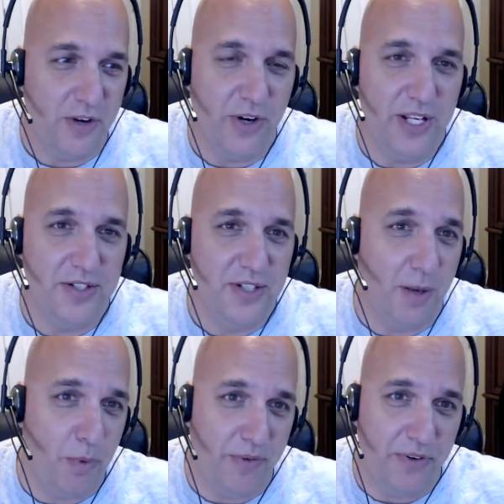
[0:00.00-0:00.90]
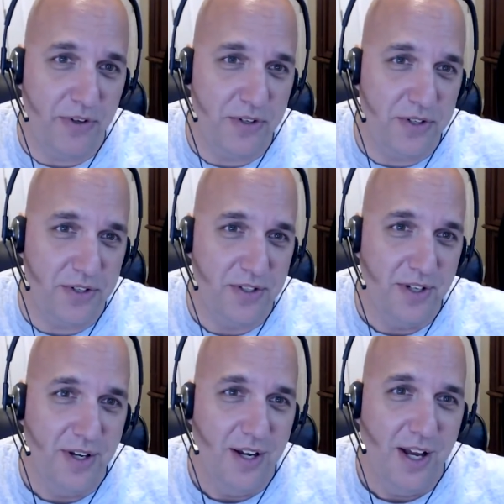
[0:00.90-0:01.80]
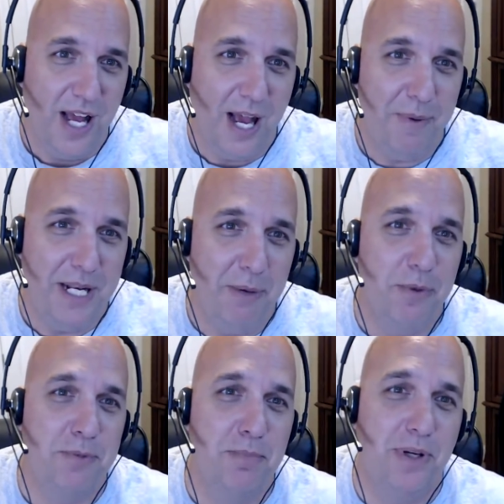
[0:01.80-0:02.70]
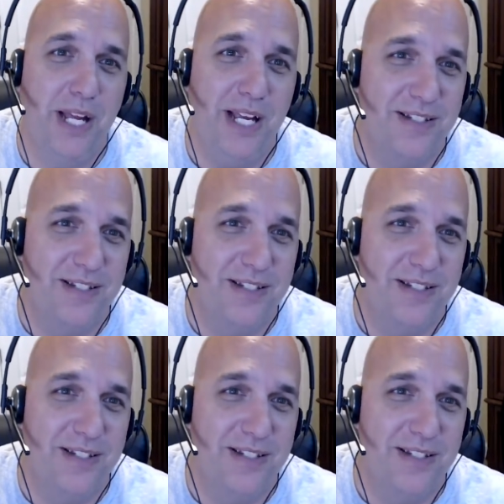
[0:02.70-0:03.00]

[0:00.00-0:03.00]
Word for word: over his subwoofers. I mean, it was bling